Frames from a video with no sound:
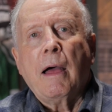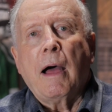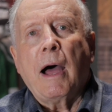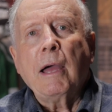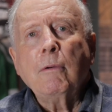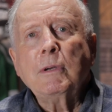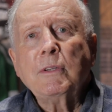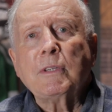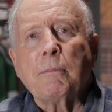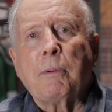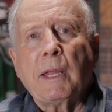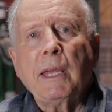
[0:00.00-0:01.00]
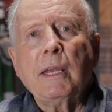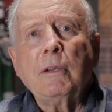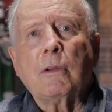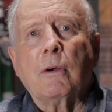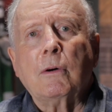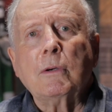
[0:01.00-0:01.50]
I was the playing
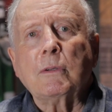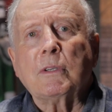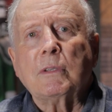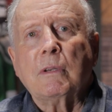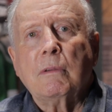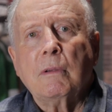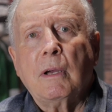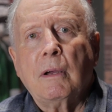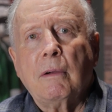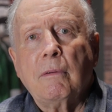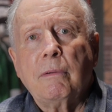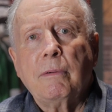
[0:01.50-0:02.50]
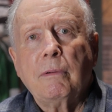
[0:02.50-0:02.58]
coach of,